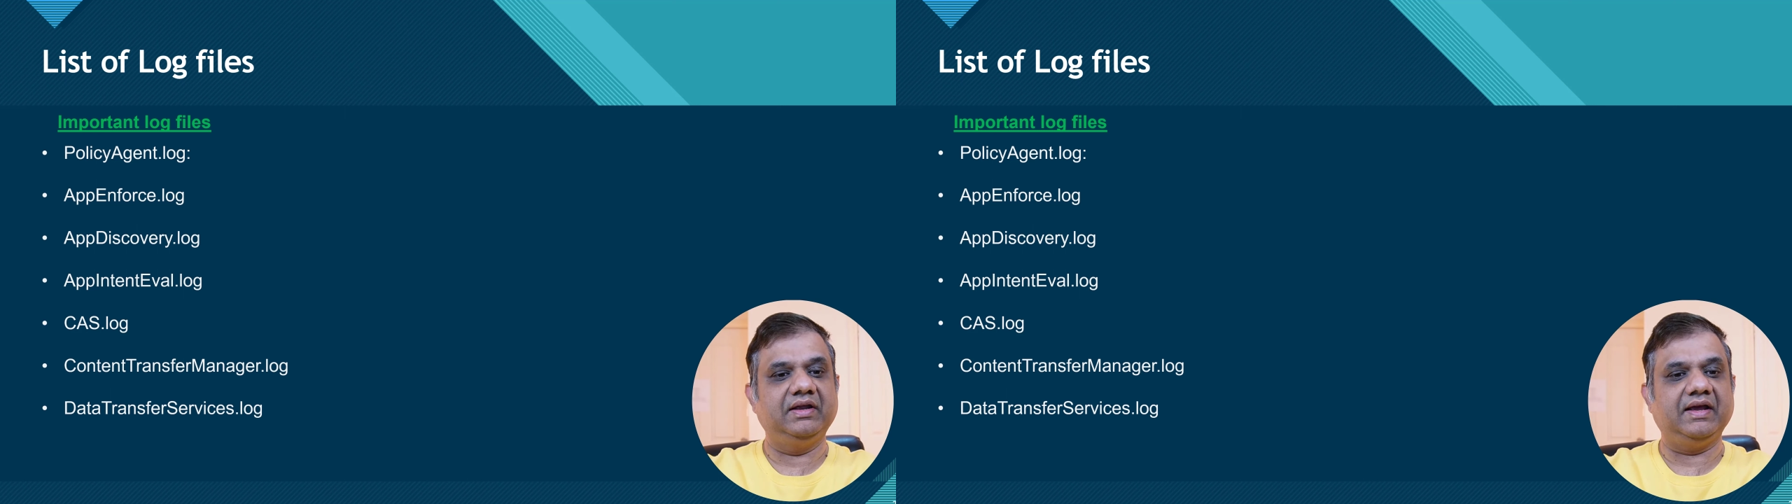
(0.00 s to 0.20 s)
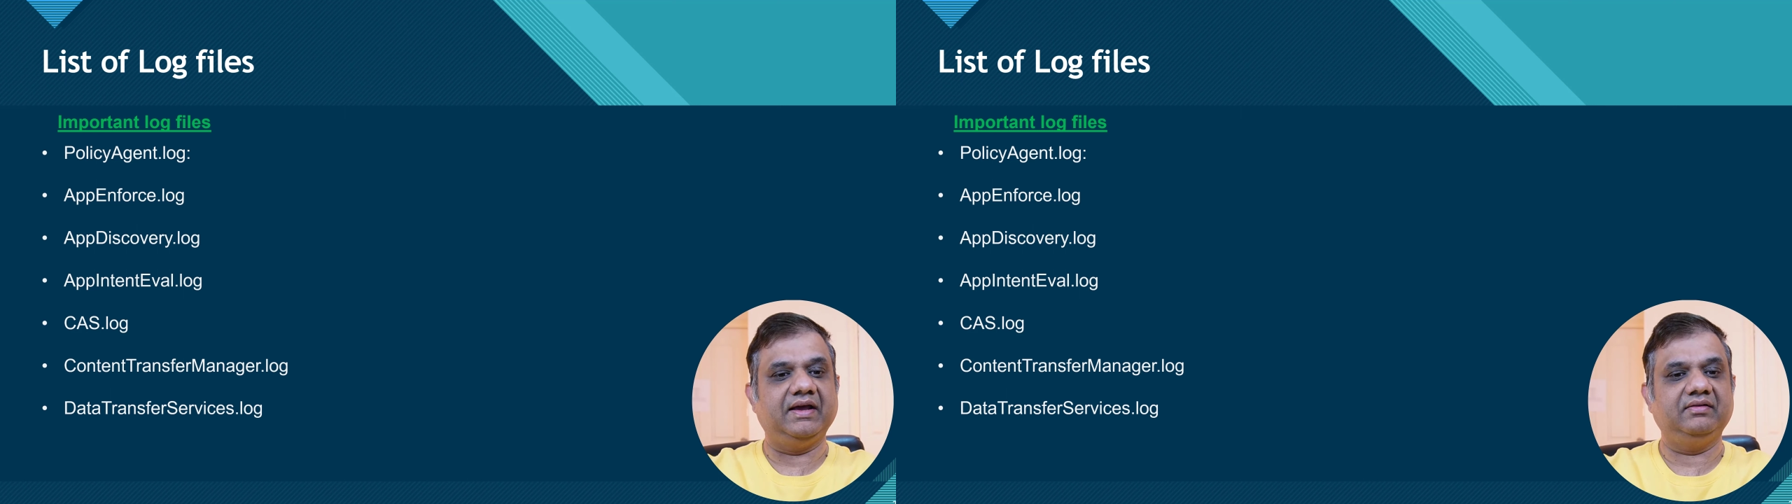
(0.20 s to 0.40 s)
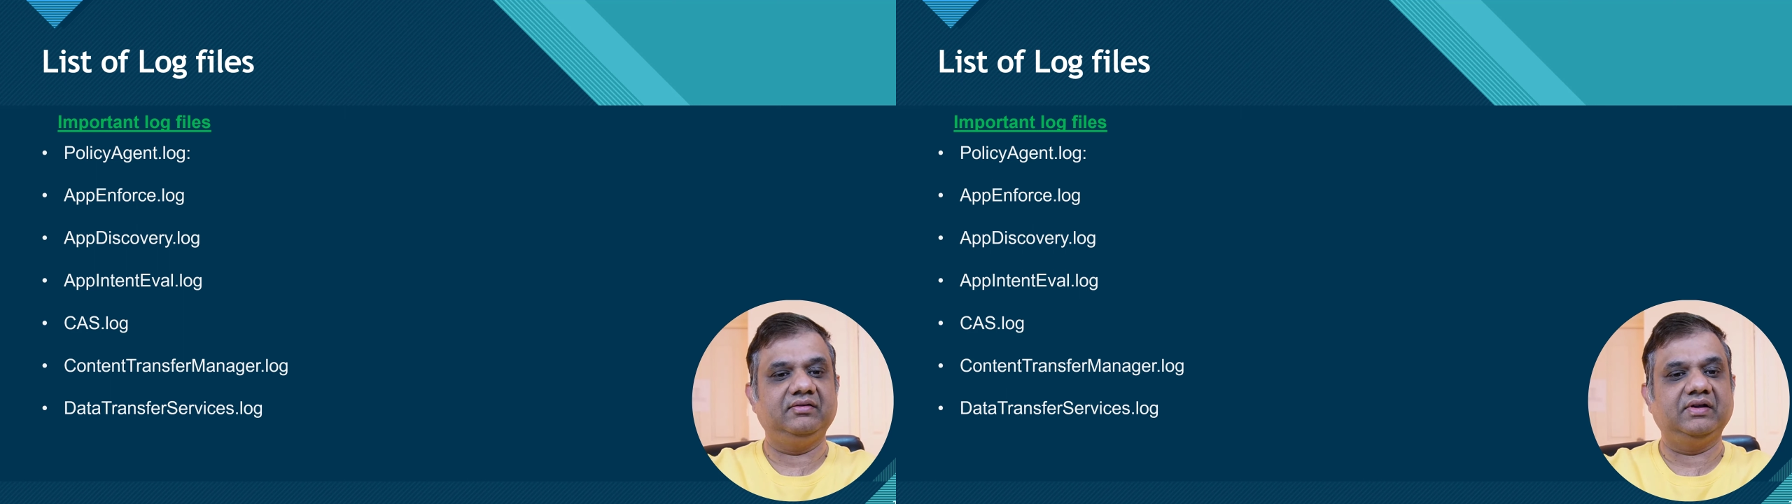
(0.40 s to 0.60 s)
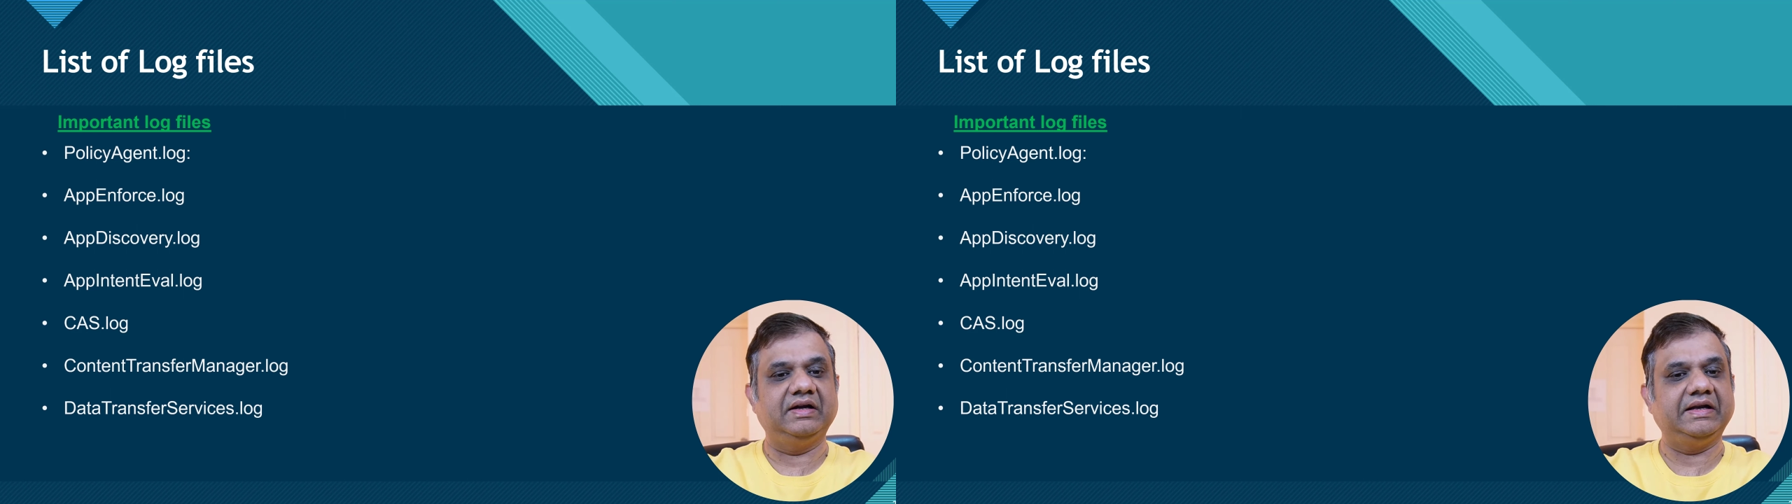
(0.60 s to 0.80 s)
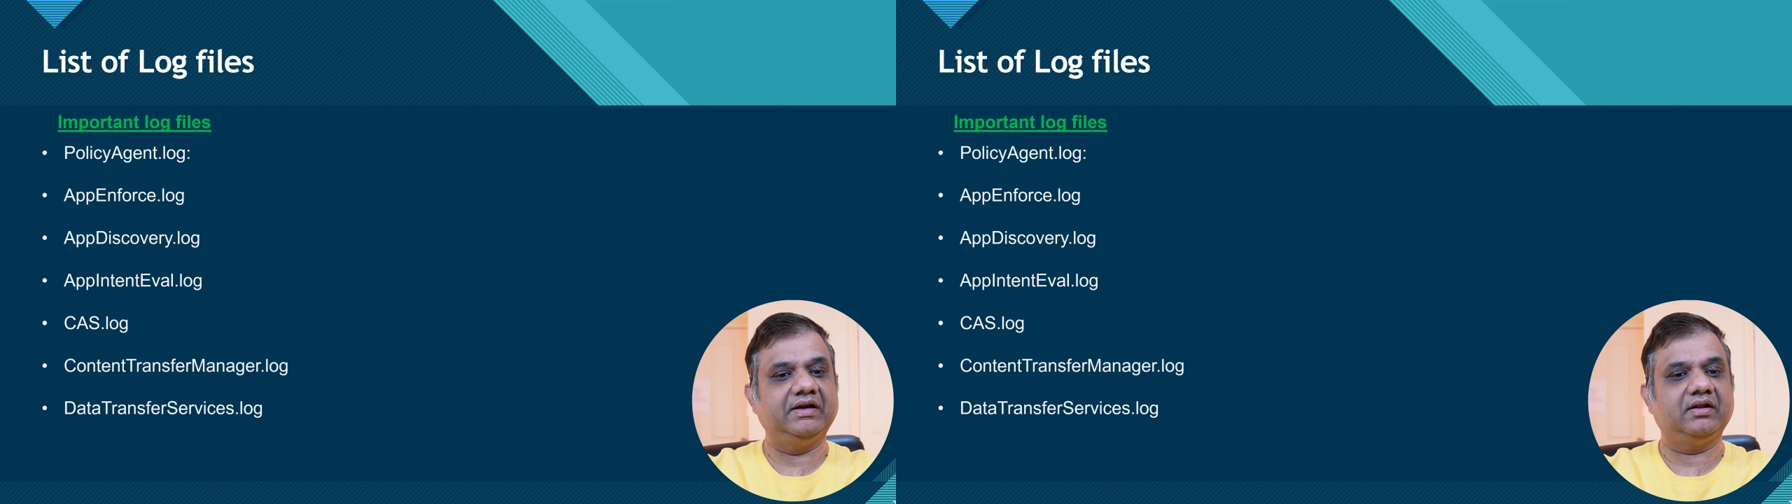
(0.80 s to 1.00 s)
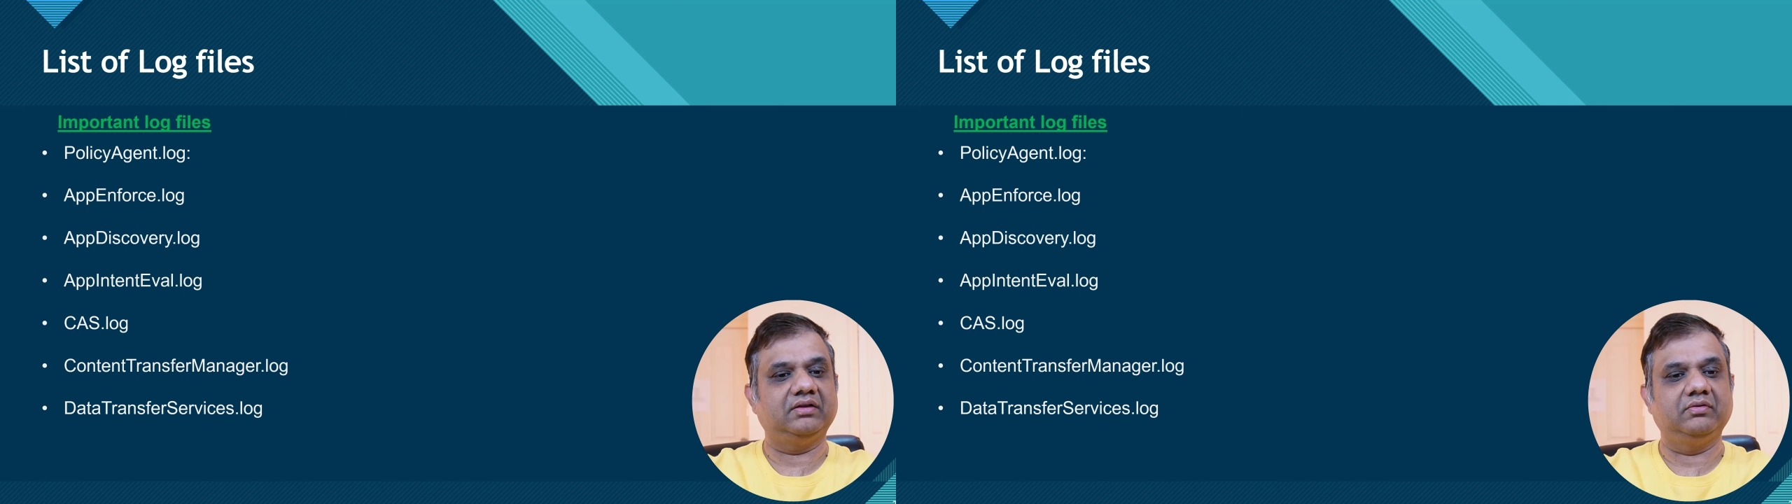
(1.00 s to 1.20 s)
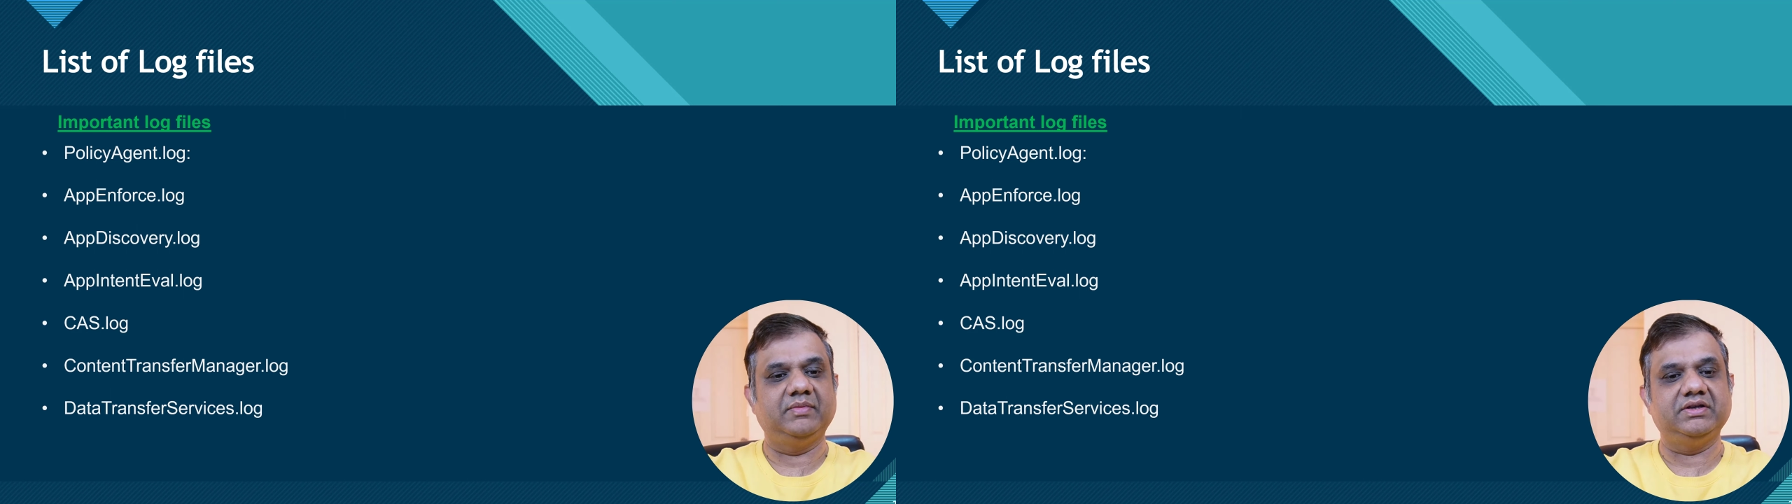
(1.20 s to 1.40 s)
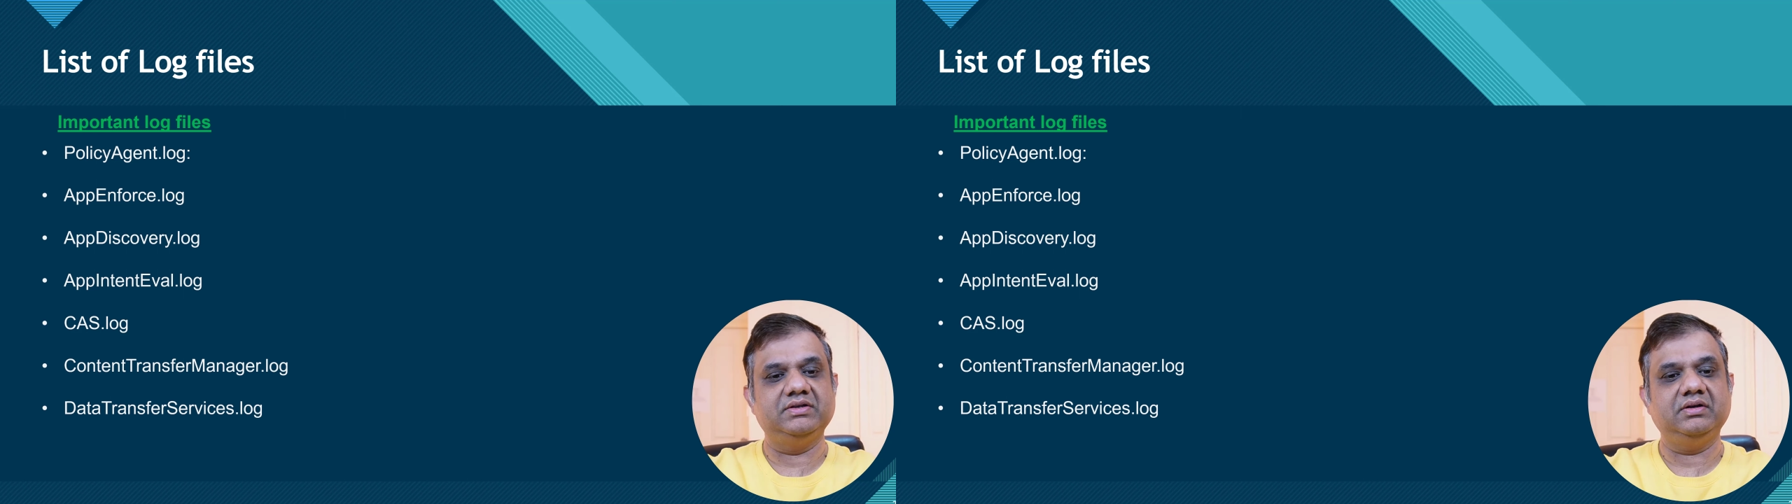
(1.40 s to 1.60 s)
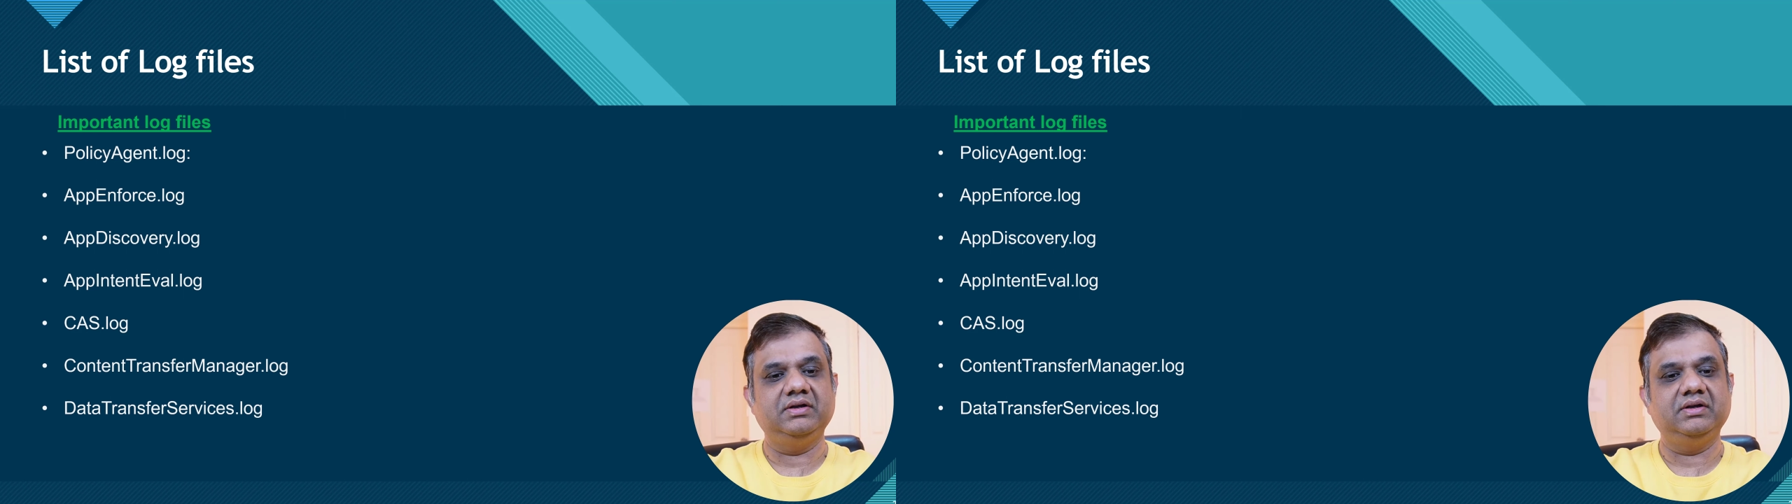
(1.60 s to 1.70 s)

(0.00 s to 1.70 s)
CAS, Content Transfer Manager